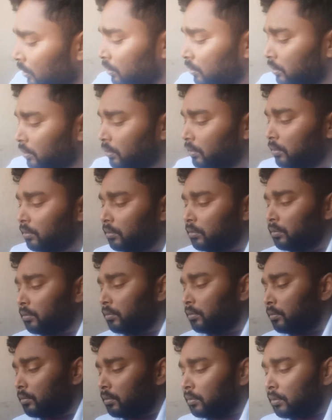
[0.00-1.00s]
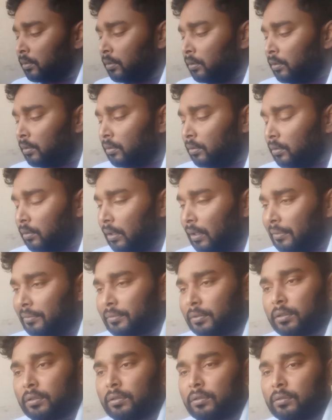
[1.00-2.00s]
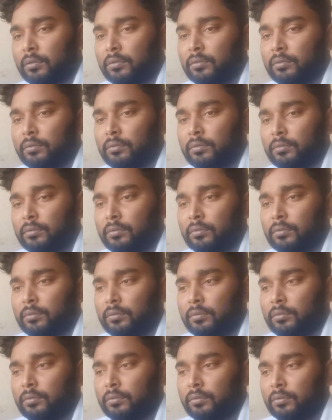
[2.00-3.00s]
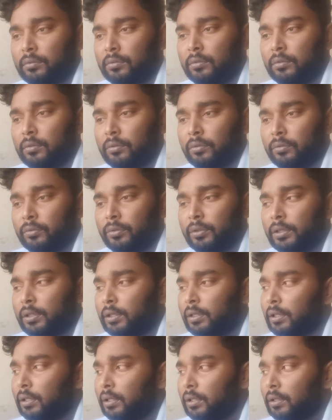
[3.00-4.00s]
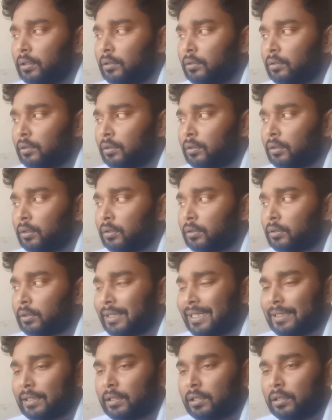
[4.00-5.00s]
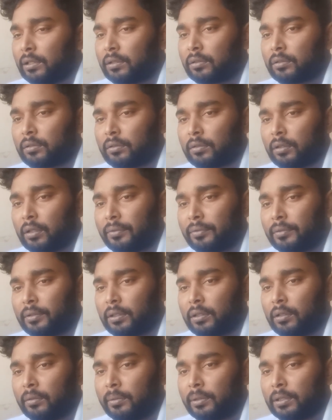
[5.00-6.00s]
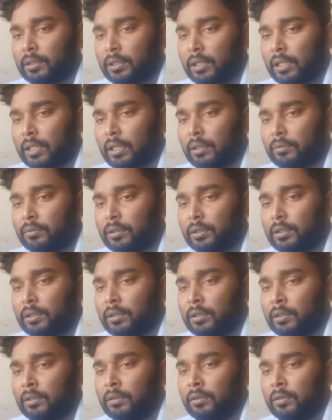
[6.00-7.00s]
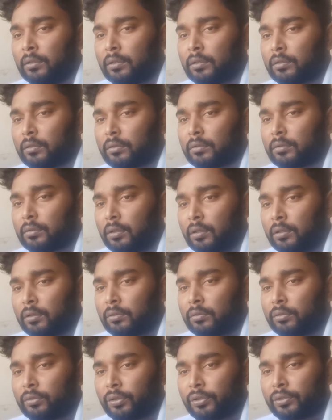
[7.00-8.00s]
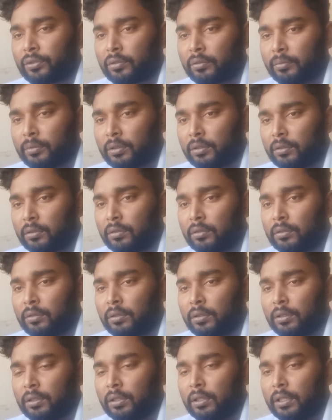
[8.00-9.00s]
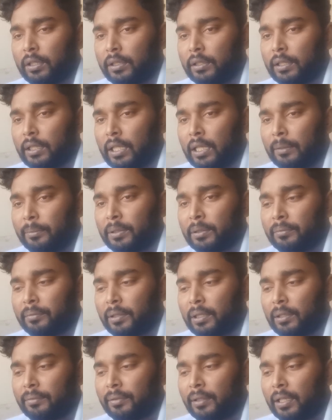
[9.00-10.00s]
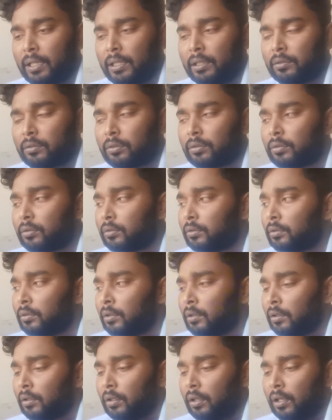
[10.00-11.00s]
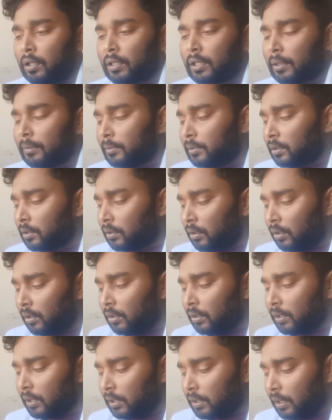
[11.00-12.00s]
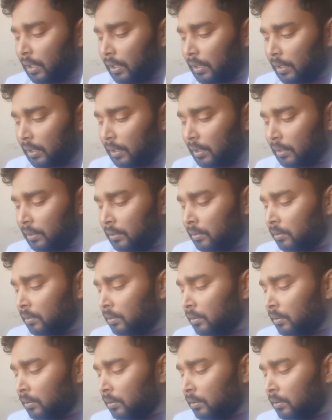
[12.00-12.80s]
So after we see the chances of recovering data, we call to customer and they have been verified through ultraview all their data,